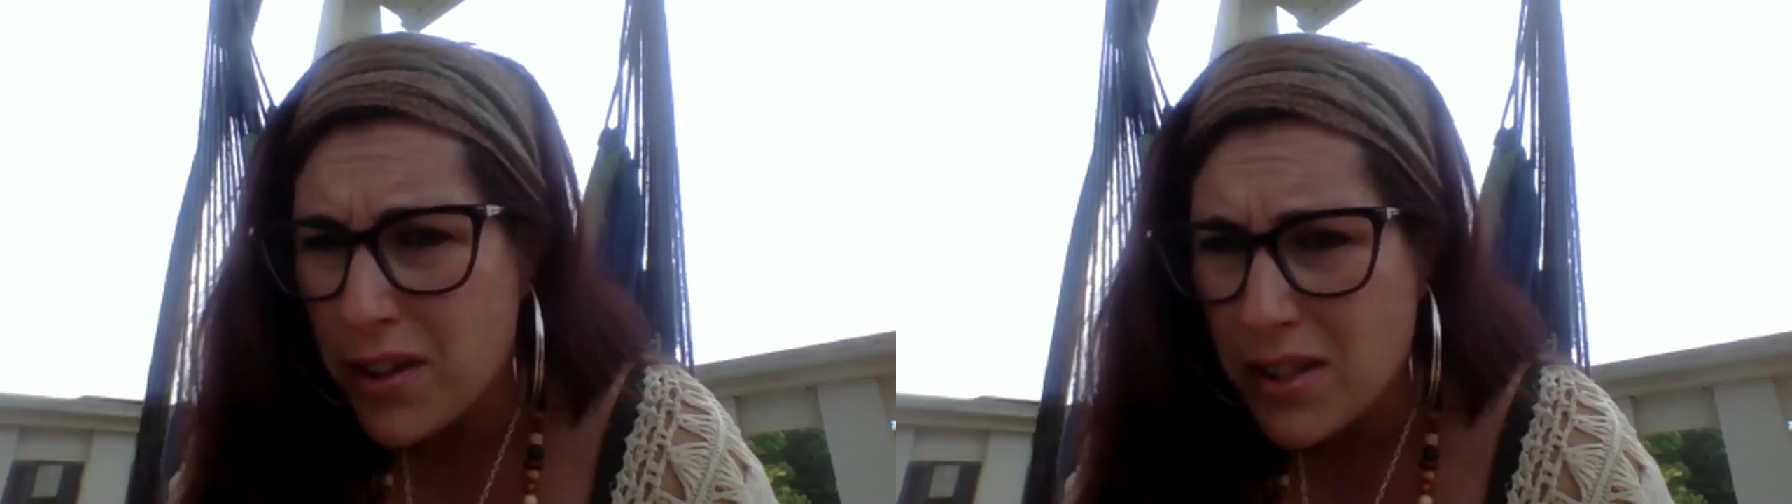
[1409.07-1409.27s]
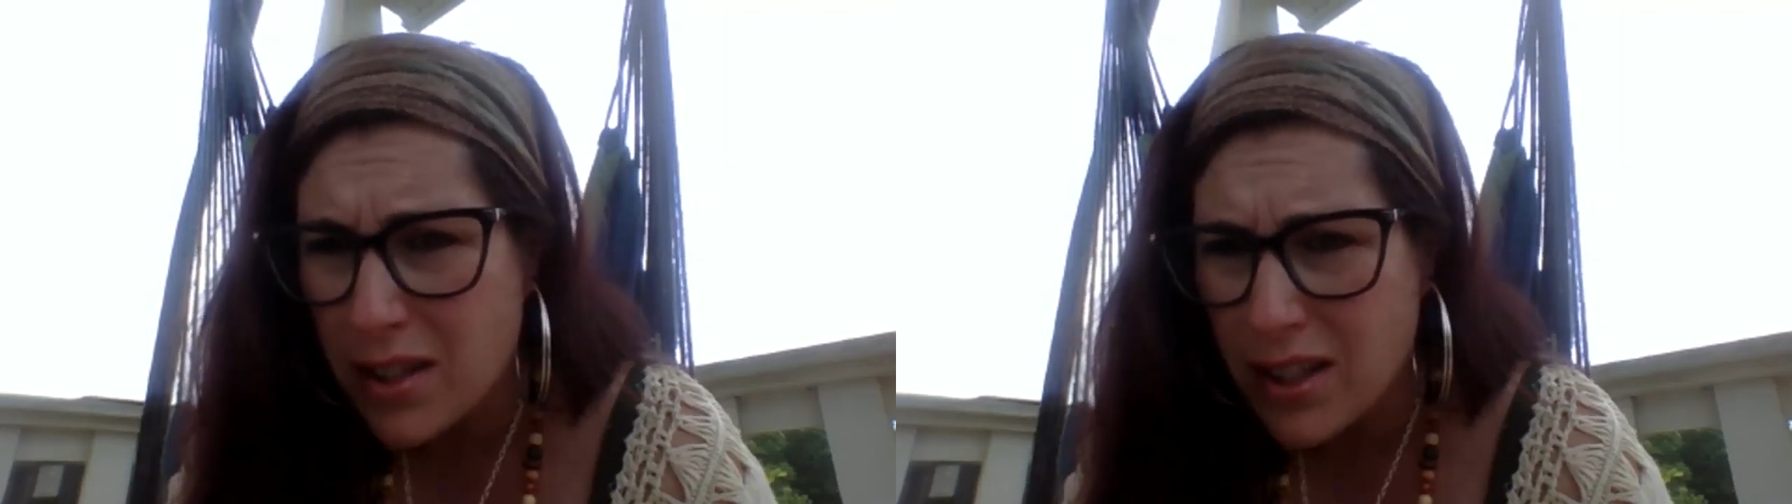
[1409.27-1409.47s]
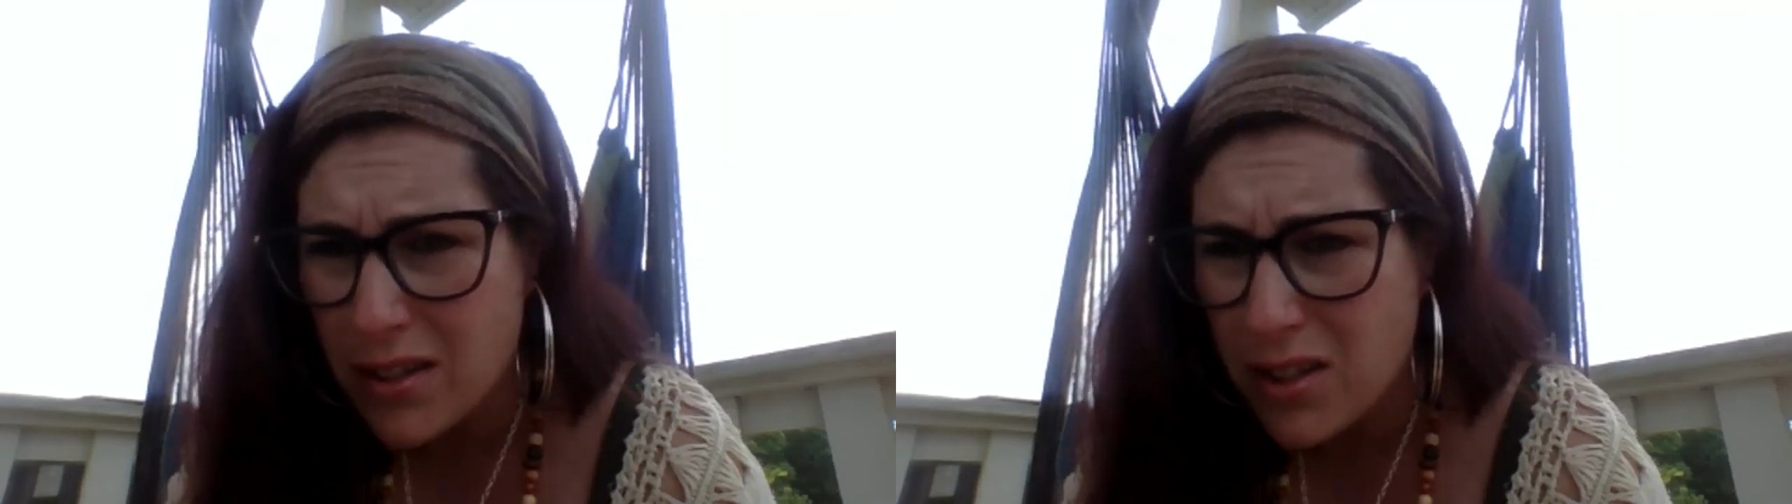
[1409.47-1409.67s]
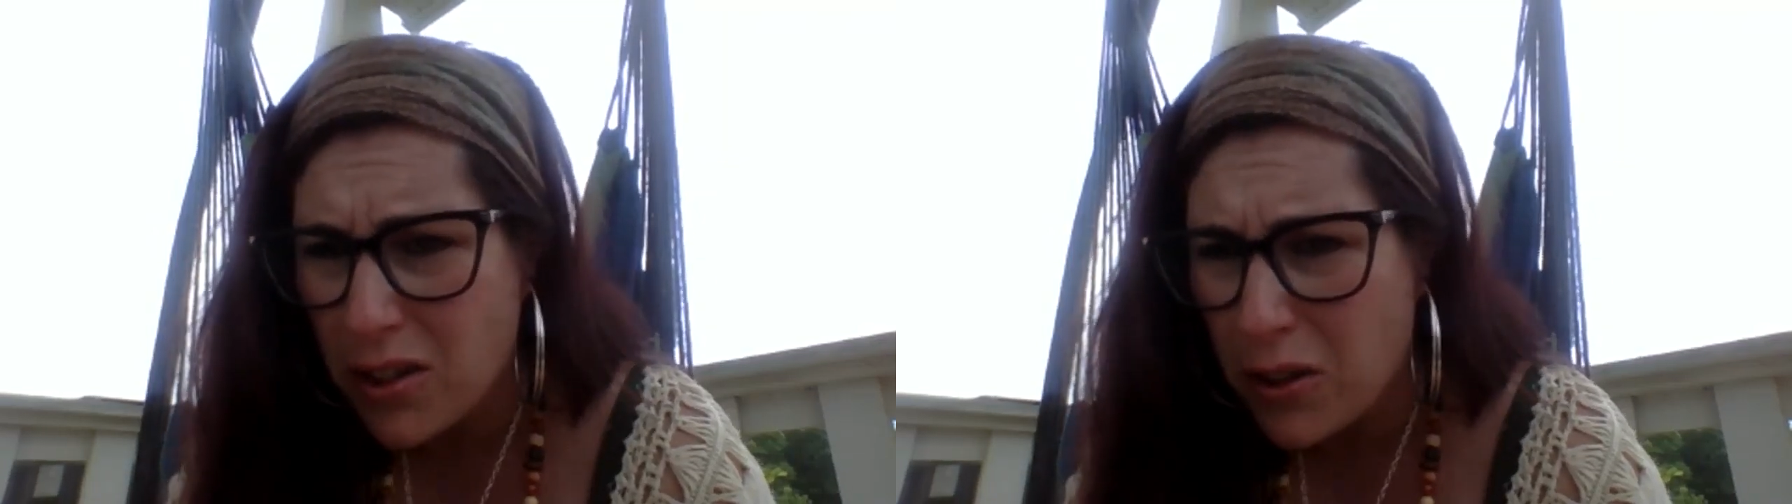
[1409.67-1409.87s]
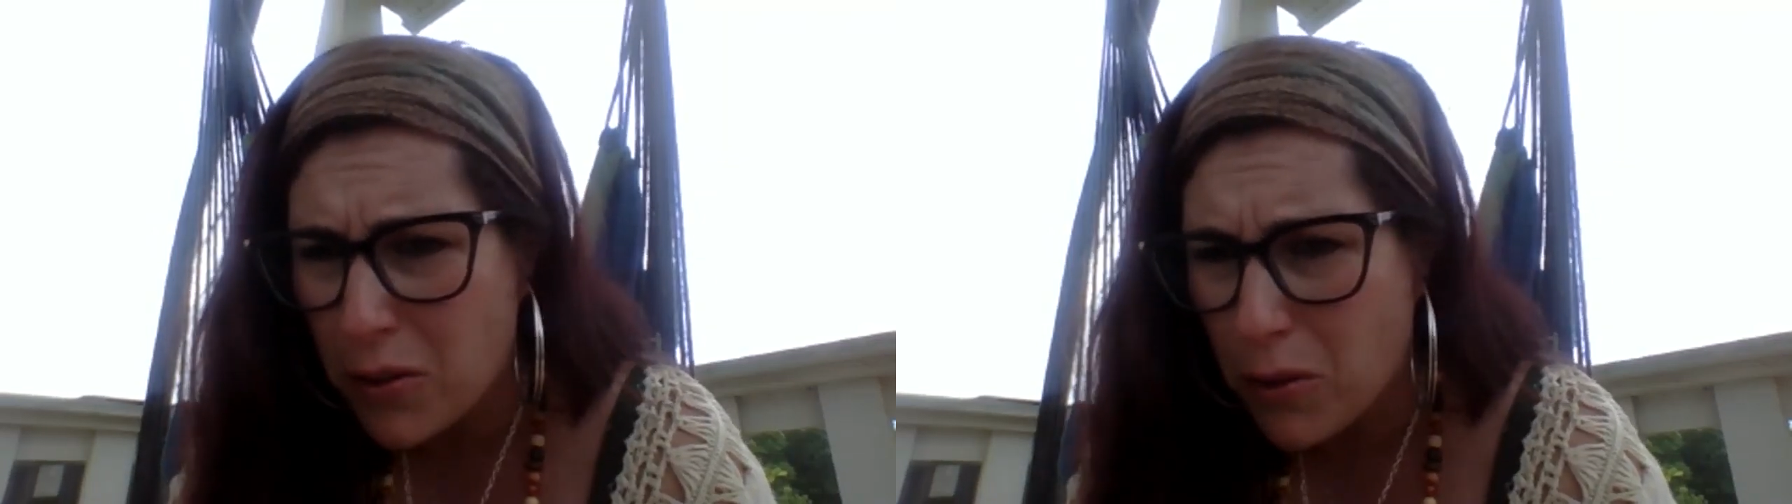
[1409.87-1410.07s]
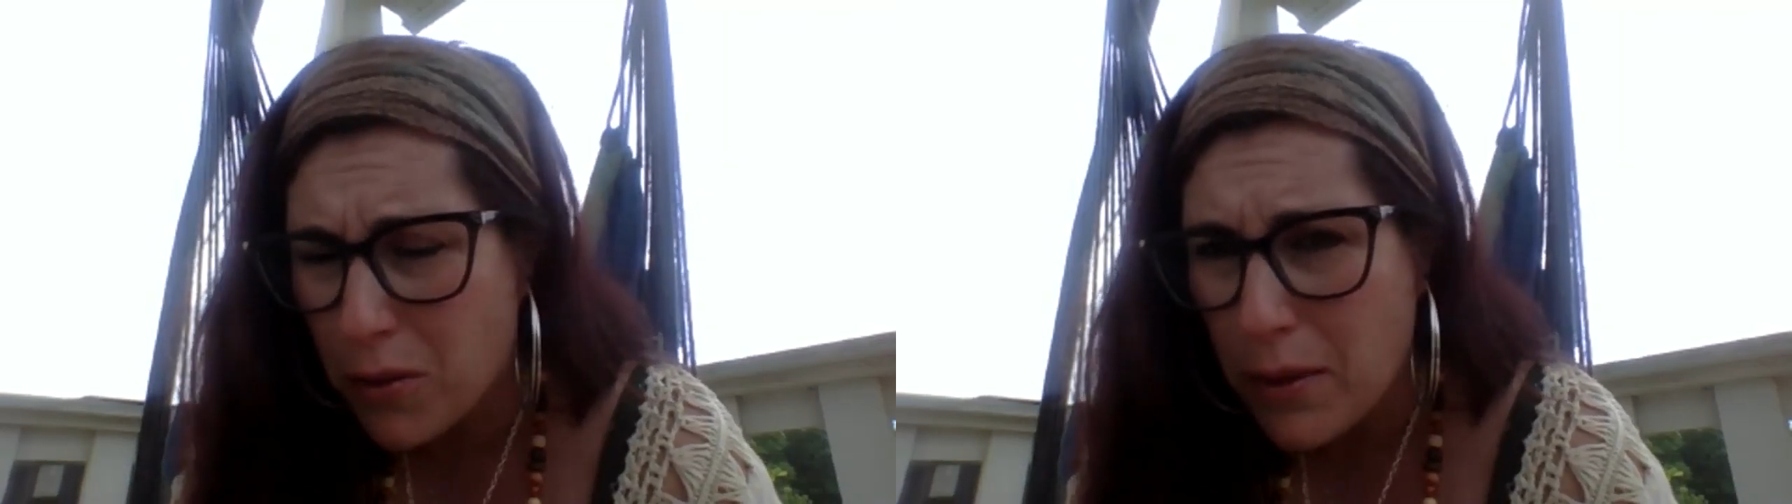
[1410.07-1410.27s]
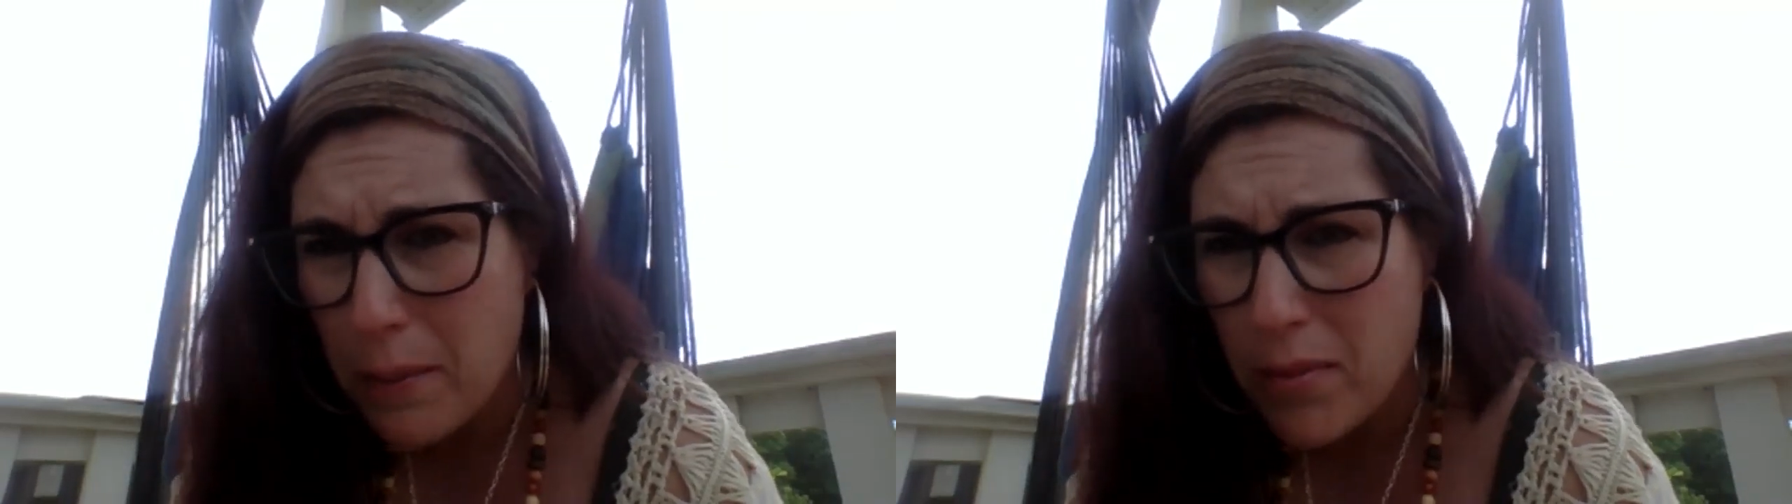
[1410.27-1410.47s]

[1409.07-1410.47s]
the sun too,